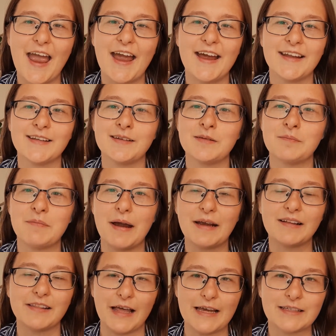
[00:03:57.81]
and my
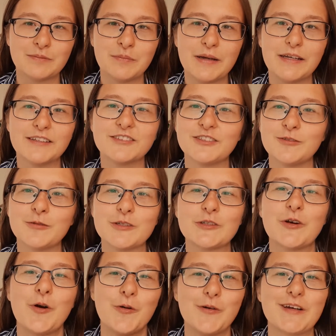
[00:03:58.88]
classmate, she was
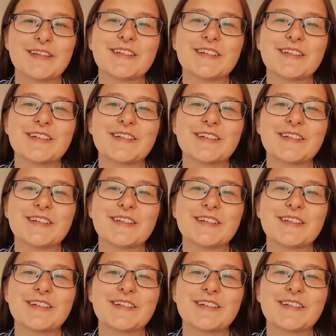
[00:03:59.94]
always